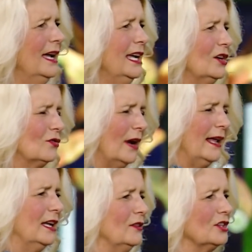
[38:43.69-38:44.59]
he,
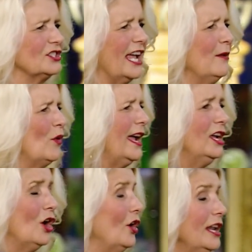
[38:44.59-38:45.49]
and he, the same way
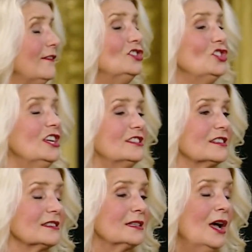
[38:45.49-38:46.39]
he heard even
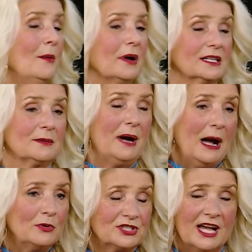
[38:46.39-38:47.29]
Jesus, because the
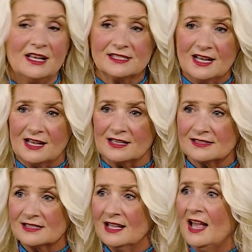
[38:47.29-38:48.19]
Bible tells
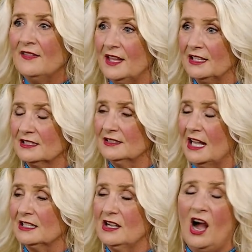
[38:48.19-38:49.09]
us that,
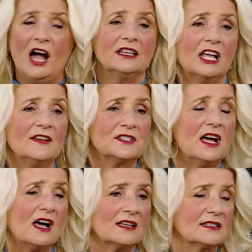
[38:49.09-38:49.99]
that God loves
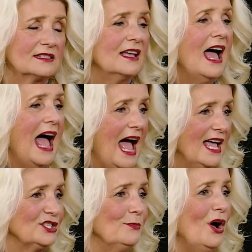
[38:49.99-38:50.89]
us
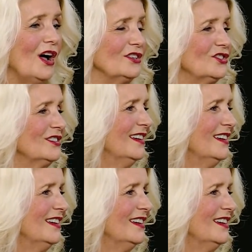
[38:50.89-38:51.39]
as much